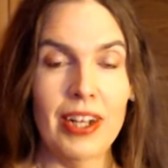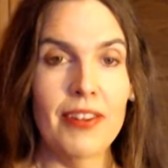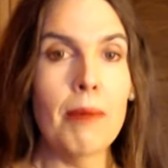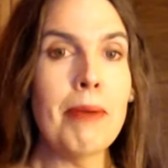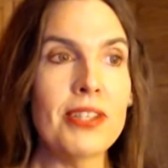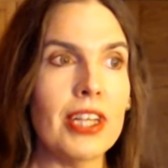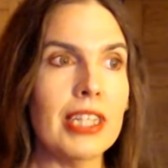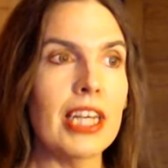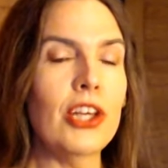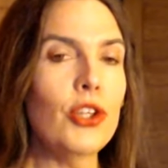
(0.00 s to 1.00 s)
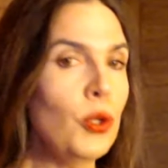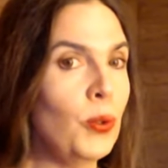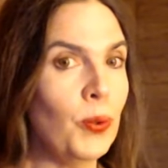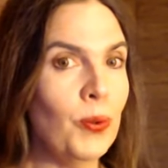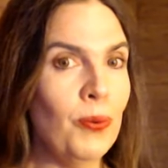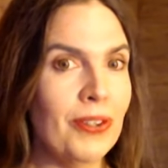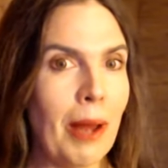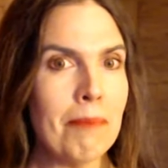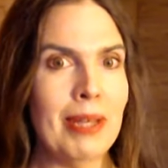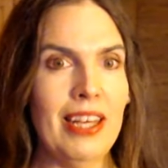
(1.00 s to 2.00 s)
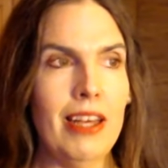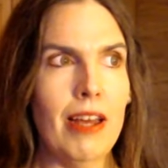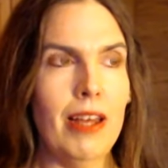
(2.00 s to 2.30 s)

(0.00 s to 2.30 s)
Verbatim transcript: That basically you will not be